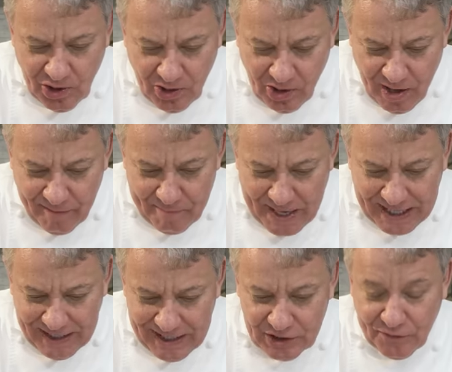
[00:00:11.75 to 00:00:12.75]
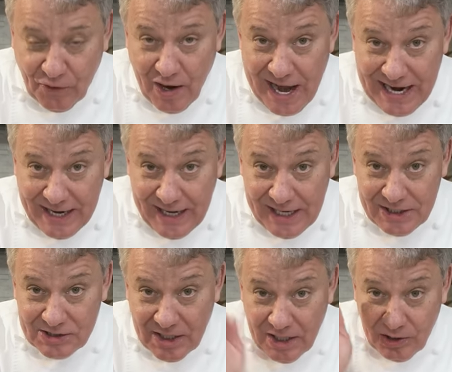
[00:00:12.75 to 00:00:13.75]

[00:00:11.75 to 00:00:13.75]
gonna love making this for the holidays.